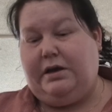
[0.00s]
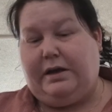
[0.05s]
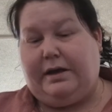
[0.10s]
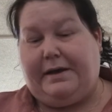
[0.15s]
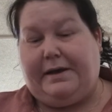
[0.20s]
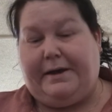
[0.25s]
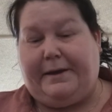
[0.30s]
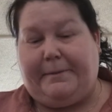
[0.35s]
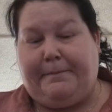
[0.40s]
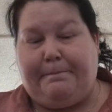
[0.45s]

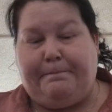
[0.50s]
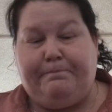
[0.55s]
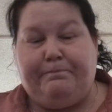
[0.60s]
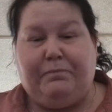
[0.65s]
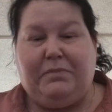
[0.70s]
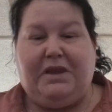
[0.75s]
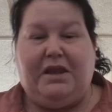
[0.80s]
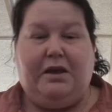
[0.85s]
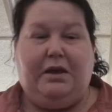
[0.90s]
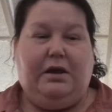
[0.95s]

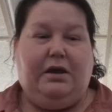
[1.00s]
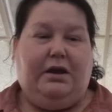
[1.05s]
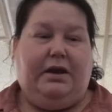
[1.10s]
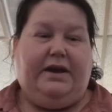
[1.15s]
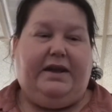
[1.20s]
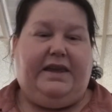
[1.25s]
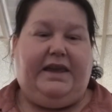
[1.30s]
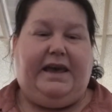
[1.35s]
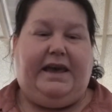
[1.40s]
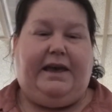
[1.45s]

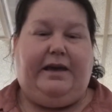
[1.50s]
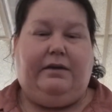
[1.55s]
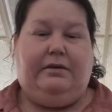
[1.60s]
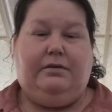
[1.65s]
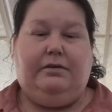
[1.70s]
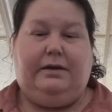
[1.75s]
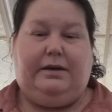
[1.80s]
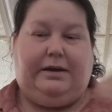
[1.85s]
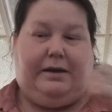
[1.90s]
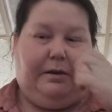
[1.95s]

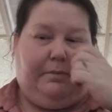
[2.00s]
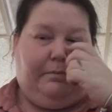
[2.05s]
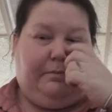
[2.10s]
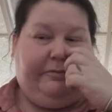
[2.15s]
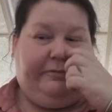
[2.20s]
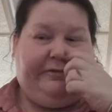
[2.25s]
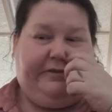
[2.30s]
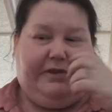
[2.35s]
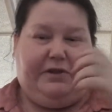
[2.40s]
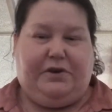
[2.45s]

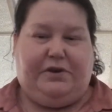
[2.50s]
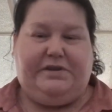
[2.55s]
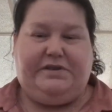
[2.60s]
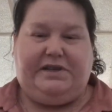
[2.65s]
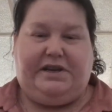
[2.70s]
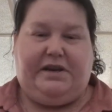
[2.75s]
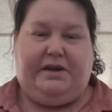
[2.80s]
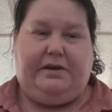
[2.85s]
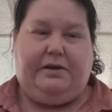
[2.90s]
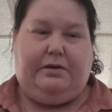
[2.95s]
for those
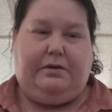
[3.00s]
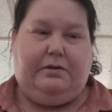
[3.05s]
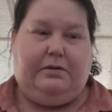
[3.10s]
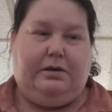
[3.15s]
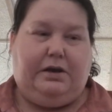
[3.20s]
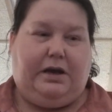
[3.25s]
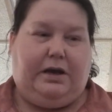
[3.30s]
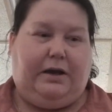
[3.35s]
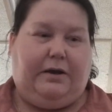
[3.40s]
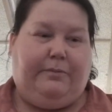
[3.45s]
in
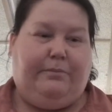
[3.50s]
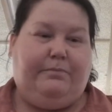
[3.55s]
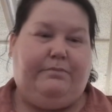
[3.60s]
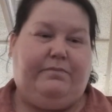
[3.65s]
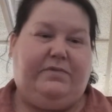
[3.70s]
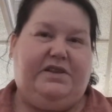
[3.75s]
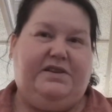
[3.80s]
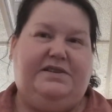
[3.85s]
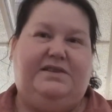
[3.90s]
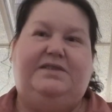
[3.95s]

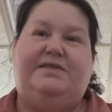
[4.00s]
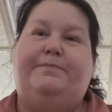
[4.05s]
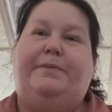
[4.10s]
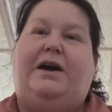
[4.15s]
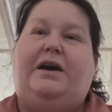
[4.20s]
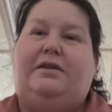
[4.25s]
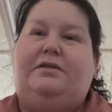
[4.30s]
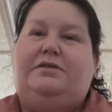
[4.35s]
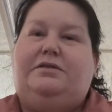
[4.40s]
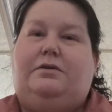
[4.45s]
the
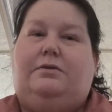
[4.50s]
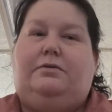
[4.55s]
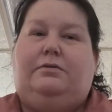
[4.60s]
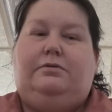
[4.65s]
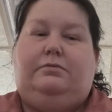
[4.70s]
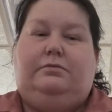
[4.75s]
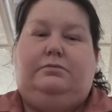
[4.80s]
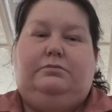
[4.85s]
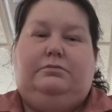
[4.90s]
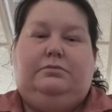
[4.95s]

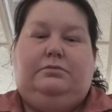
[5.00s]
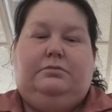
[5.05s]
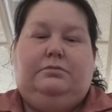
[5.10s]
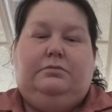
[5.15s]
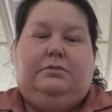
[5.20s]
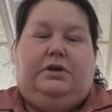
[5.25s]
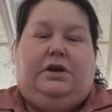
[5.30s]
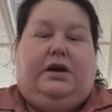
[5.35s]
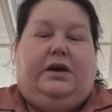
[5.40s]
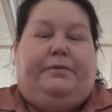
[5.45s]
Smartdoll
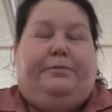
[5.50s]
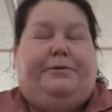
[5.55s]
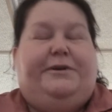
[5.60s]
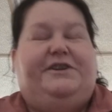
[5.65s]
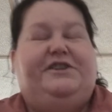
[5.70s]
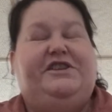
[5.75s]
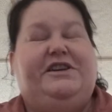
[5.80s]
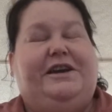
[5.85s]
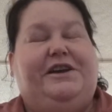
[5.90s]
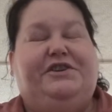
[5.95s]

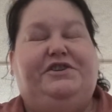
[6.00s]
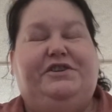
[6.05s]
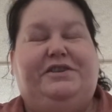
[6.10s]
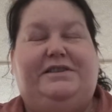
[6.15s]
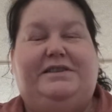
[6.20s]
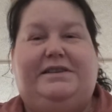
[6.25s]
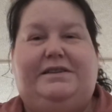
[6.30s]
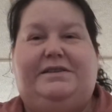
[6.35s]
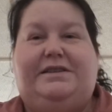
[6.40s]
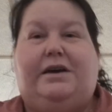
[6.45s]
Appreciation
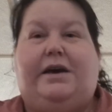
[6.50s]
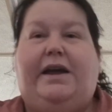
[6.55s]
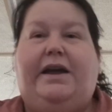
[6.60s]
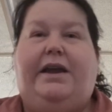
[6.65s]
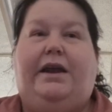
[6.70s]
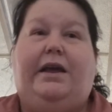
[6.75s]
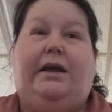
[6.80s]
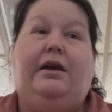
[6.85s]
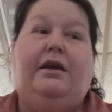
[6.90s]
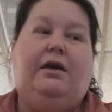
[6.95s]

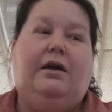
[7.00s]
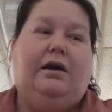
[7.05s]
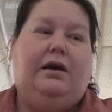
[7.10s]
Society,